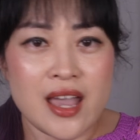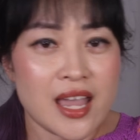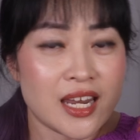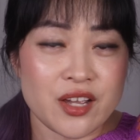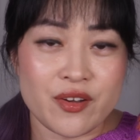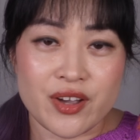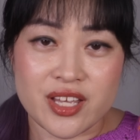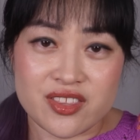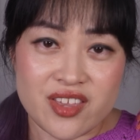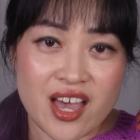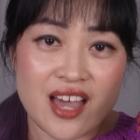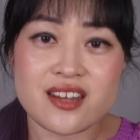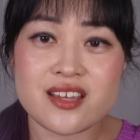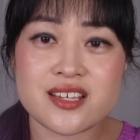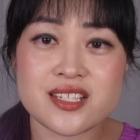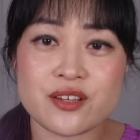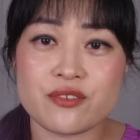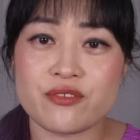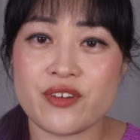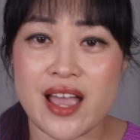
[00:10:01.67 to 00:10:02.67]
Anyway, that
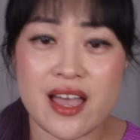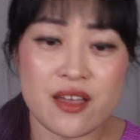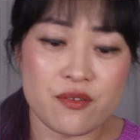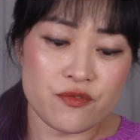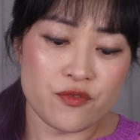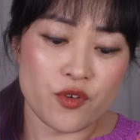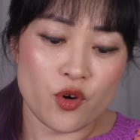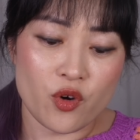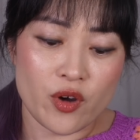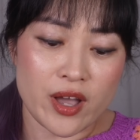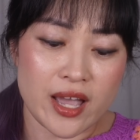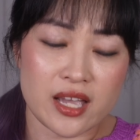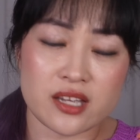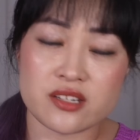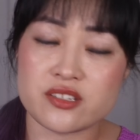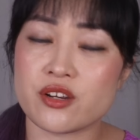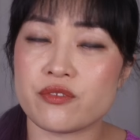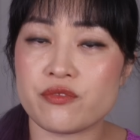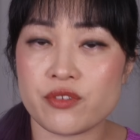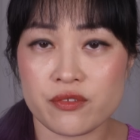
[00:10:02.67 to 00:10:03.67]
is a rant for
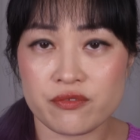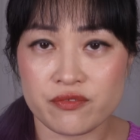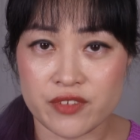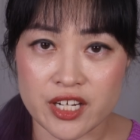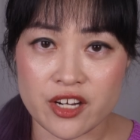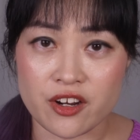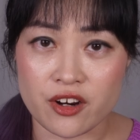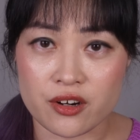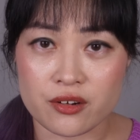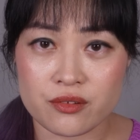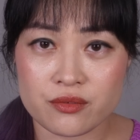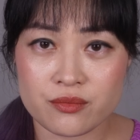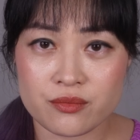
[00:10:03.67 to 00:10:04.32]
a different video.